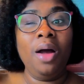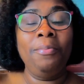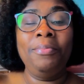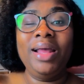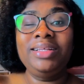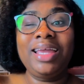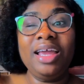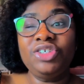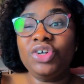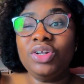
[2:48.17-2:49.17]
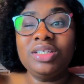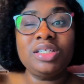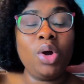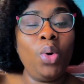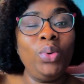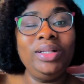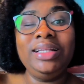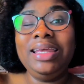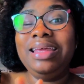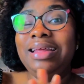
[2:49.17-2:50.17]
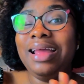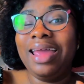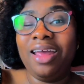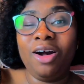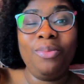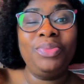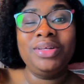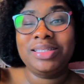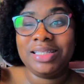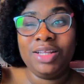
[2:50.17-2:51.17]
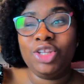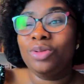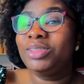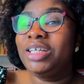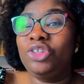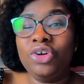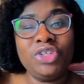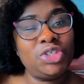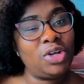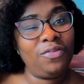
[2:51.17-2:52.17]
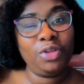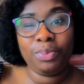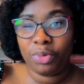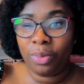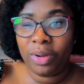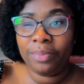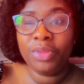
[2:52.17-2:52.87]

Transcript: medications only help the symptoms, they don't solve the problem.